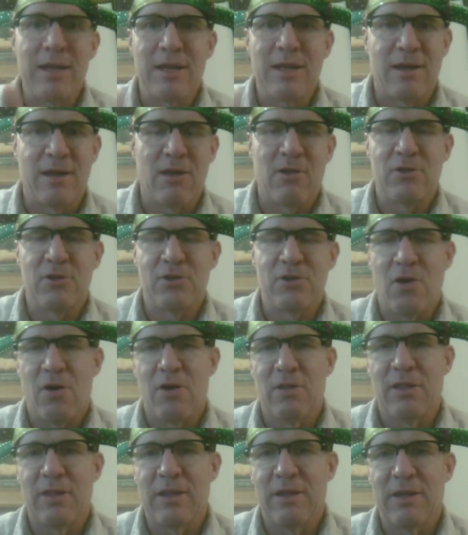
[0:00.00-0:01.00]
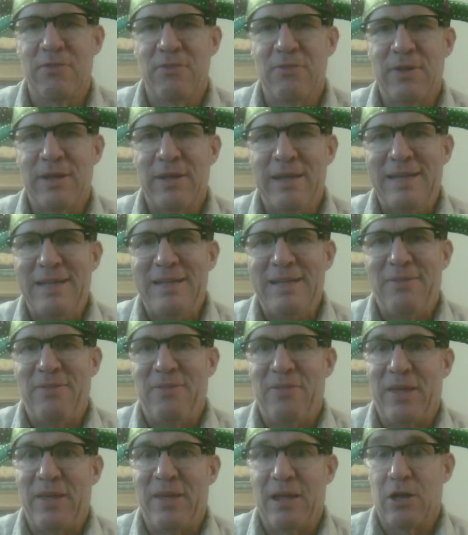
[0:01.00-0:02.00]
the colors are on a leaf.
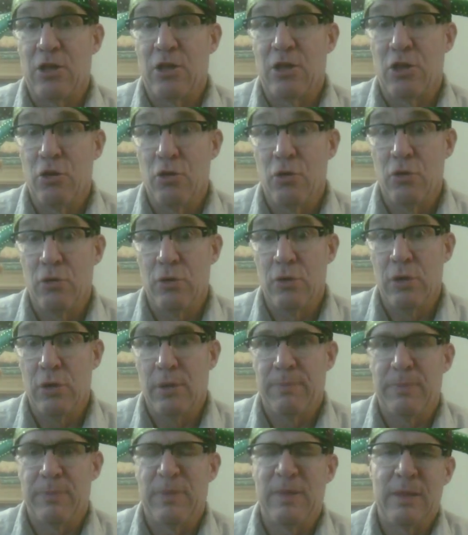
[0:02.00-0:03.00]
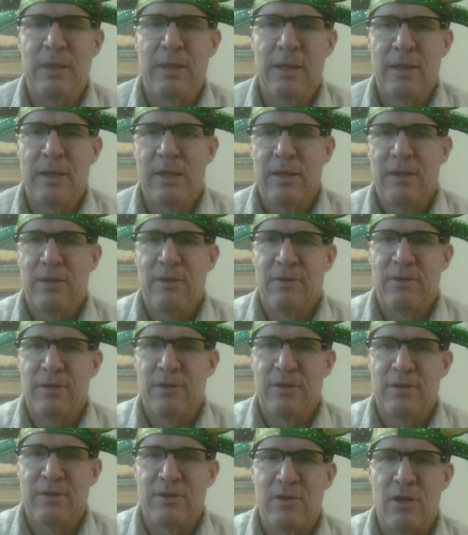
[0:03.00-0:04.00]
And they include
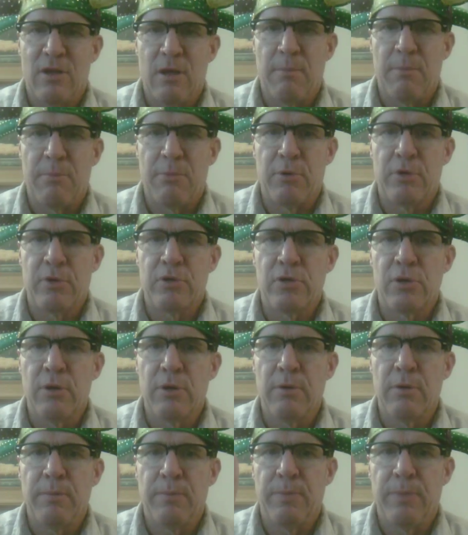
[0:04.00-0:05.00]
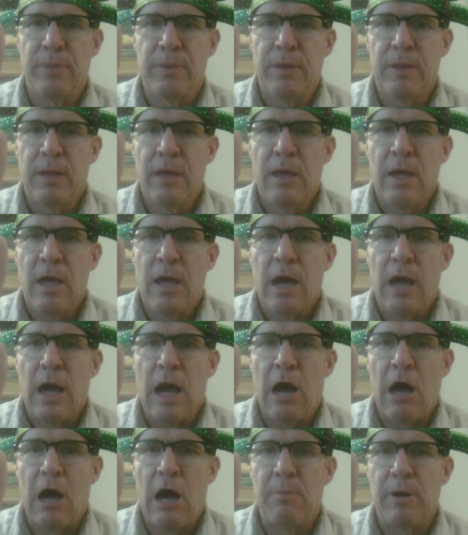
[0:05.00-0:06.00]
temperature,
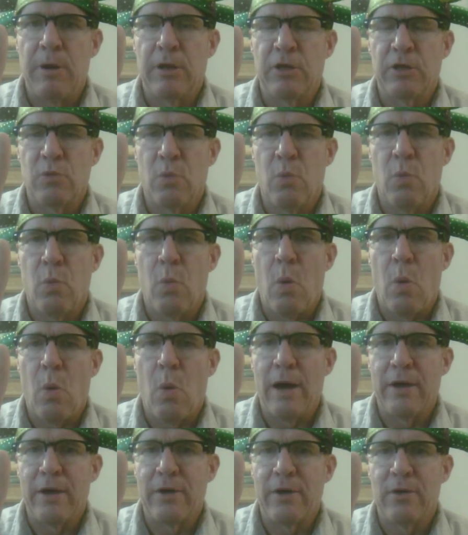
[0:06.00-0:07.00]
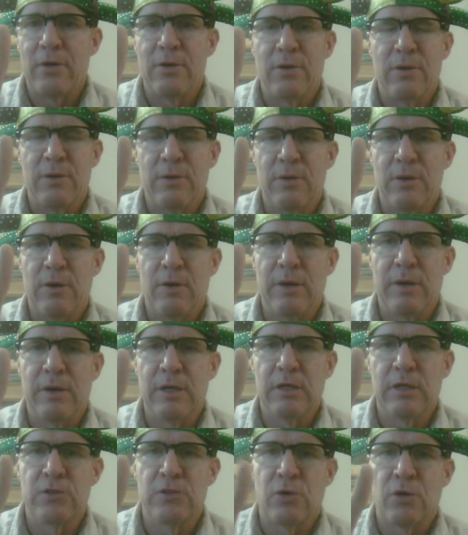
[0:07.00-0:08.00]
how much water there is or